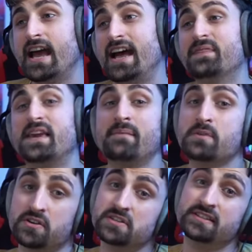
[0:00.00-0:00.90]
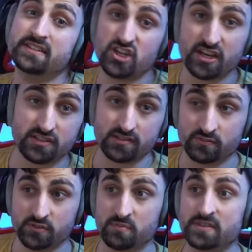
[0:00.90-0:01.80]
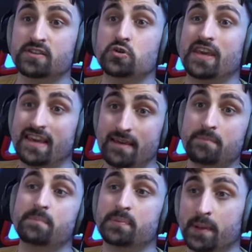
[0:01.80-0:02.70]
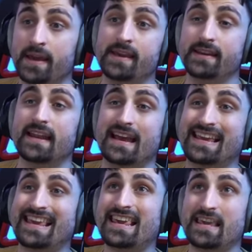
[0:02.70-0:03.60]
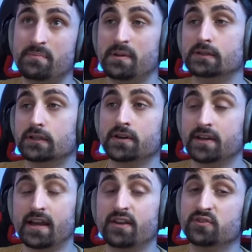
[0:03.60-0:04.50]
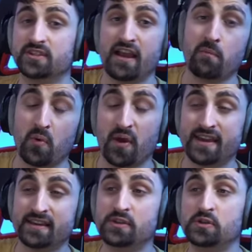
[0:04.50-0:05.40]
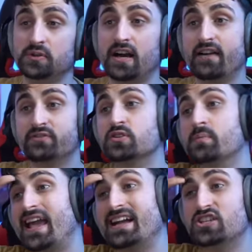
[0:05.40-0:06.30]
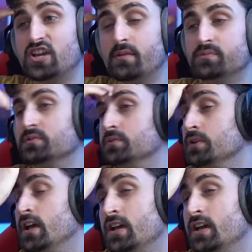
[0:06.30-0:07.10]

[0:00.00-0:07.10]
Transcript: And the game constantly changes, which means that you keep playing it and keep learning, and if you take a break, you'll have some catching up to do.